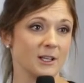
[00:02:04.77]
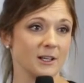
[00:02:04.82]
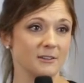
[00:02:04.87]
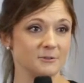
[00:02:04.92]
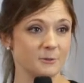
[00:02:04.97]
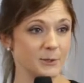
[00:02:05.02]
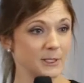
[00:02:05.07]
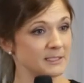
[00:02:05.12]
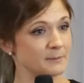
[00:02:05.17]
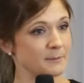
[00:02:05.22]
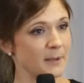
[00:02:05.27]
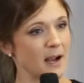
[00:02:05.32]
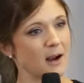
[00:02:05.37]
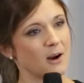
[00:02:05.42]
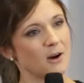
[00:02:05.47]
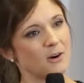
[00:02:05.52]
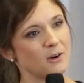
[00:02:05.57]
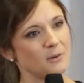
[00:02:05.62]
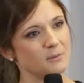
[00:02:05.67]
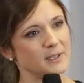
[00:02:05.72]
loved ones
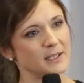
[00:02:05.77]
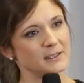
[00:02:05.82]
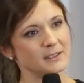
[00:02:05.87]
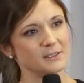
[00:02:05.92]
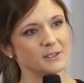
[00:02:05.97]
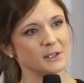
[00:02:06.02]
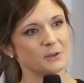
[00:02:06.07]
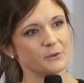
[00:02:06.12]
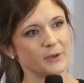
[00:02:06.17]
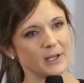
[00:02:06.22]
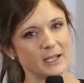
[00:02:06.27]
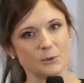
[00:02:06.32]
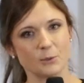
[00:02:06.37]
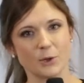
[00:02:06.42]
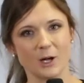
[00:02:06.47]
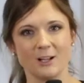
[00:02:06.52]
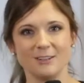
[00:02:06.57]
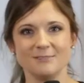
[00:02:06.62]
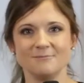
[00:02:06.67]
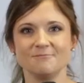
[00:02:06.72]
back home that you know really
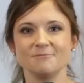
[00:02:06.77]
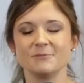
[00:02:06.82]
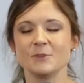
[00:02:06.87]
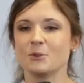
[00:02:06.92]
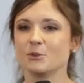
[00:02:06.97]
well,